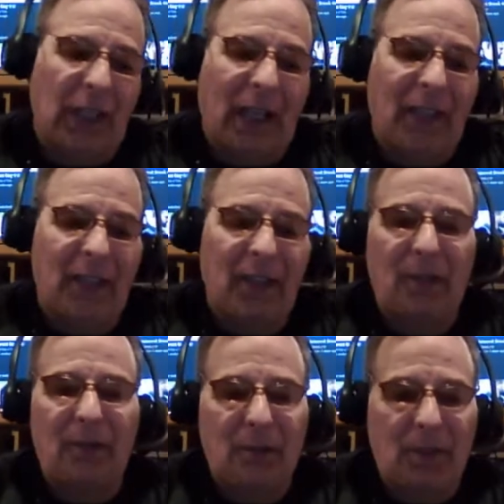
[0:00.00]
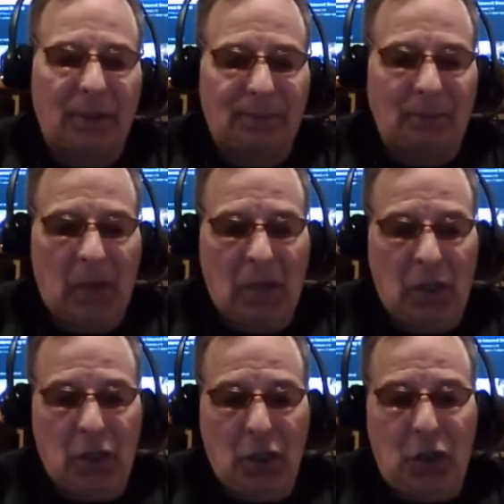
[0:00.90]
like here, man.
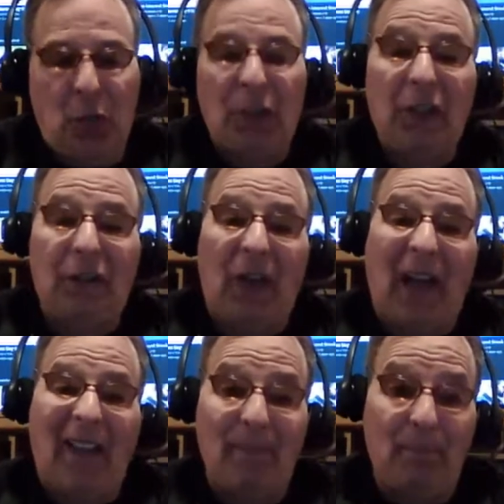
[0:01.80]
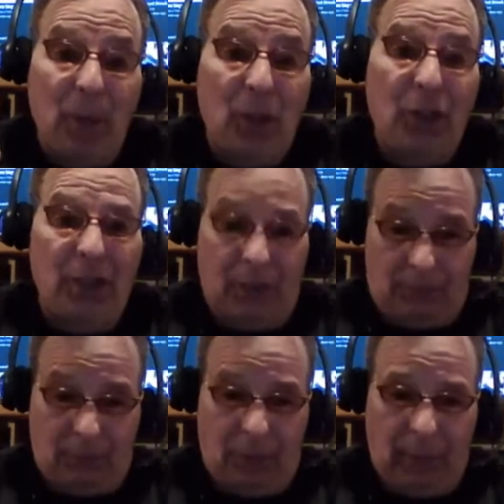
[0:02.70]
$25 billion,
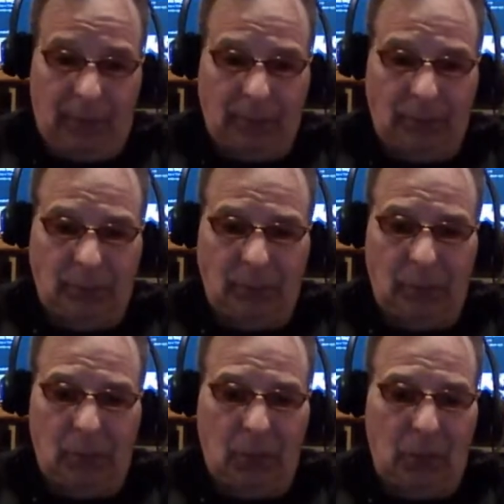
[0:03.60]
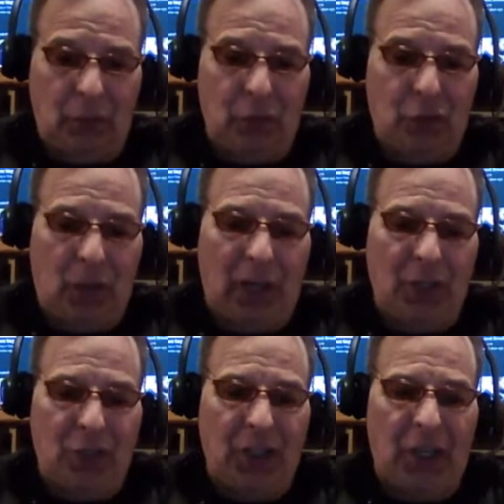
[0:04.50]
right, for
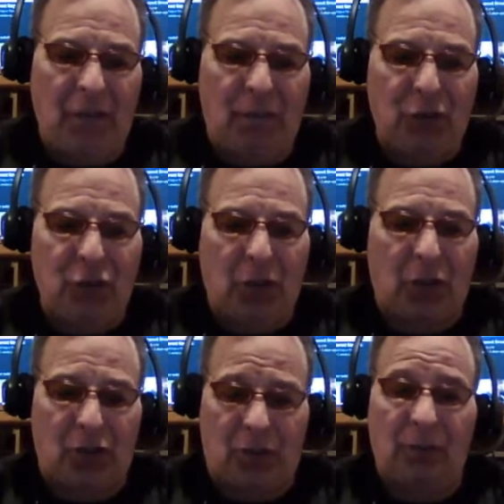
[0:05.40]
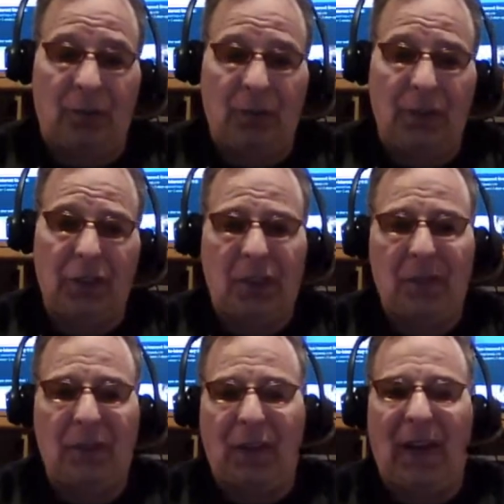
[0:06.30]
transit infrastructure, and this can
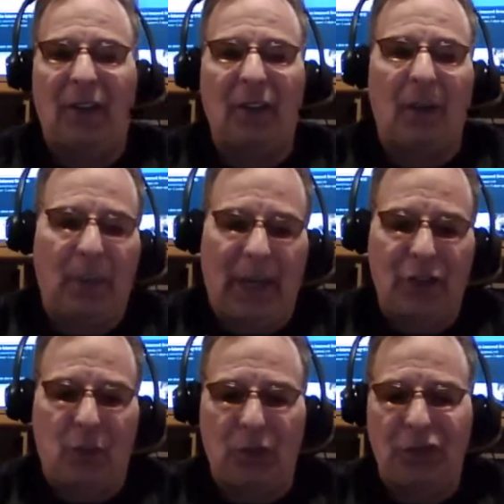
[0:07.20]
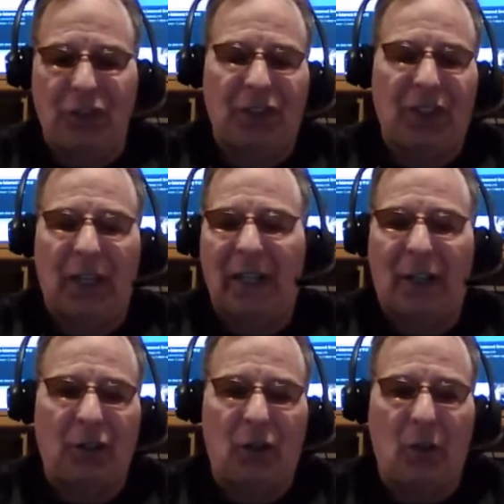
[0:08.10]
be found on page 169. I
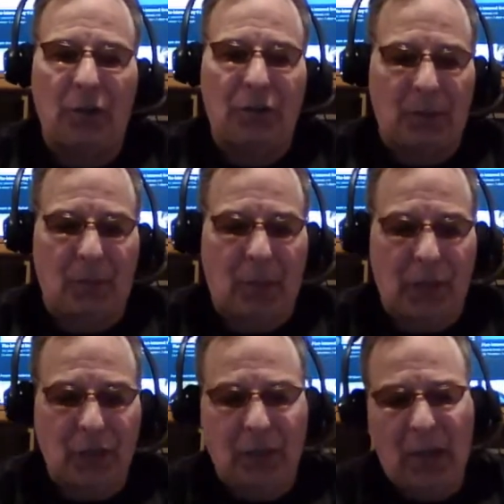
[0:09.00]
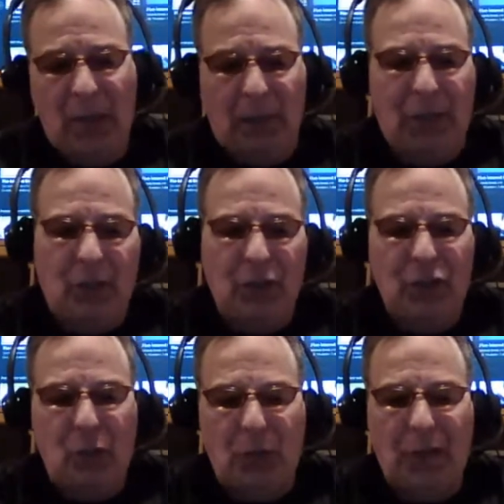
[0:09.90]
could have quoted some of the pages, but here it
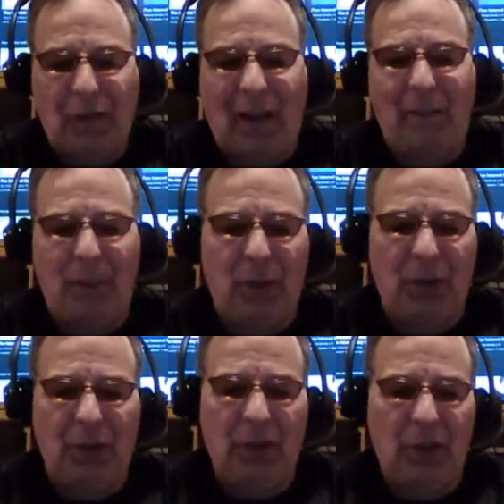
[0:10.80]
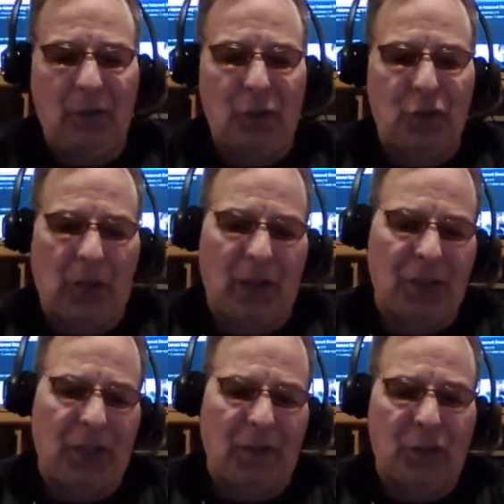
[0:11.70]
is: $25 billion for
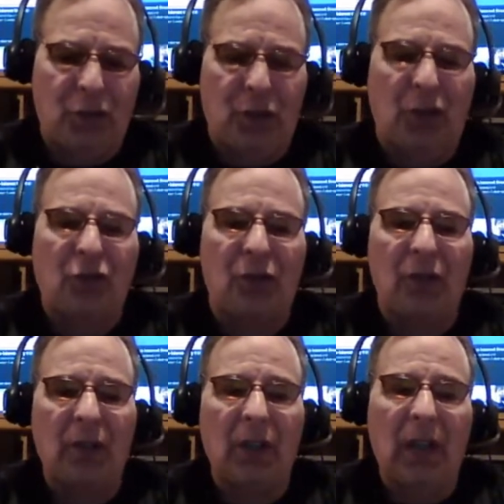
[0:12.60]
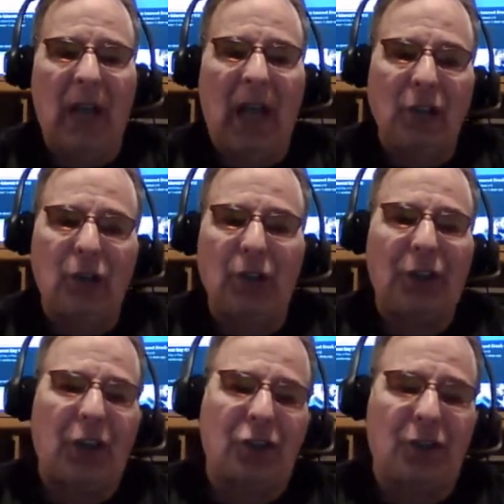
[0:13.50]
transit infrastructure. How long do you
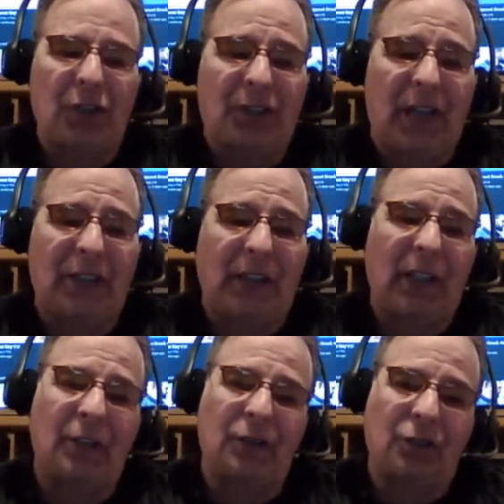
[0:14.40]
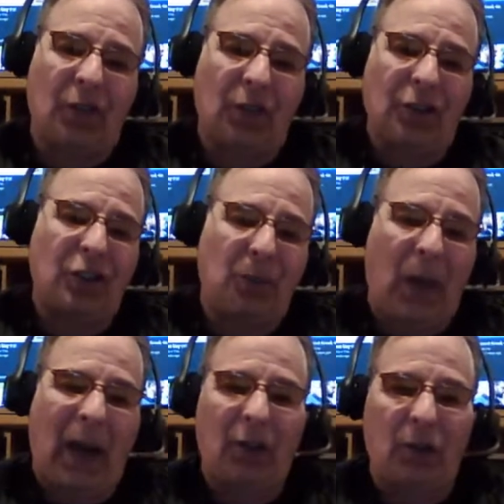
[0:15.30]
think it's going to take to get New Jersey's
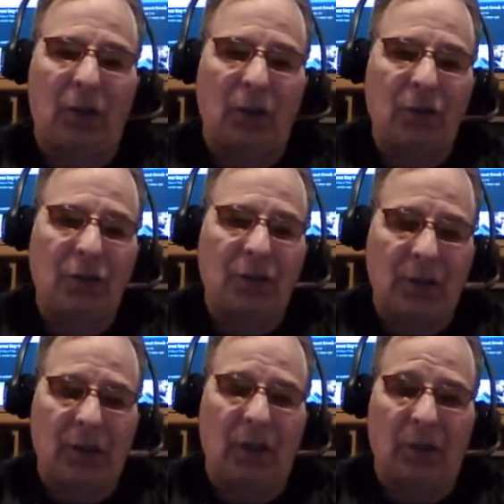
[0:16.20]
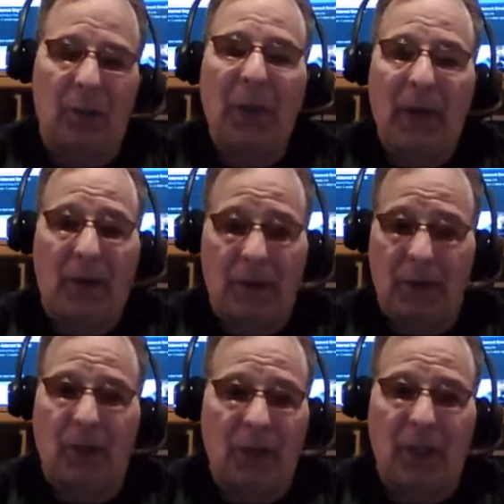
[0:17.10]
potholes, repaired
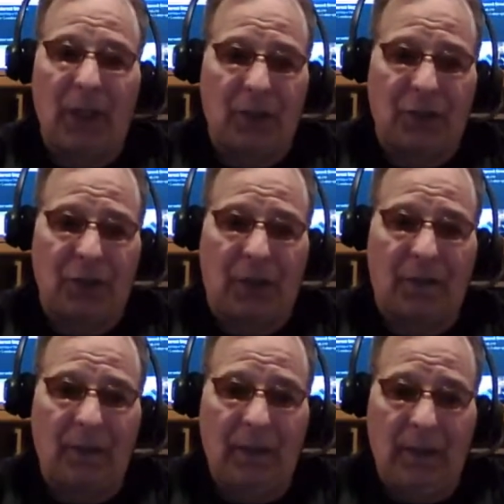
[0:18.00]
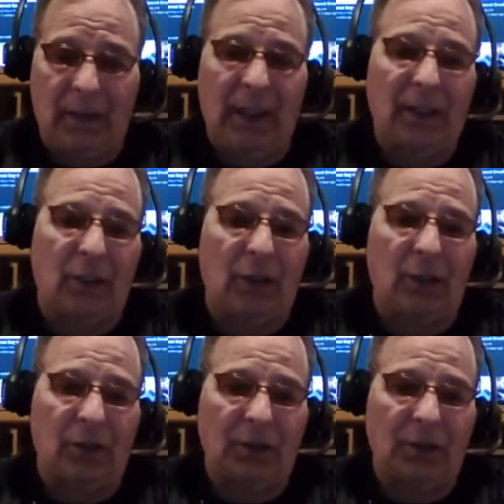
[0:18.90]
and all the other stuff? Let alone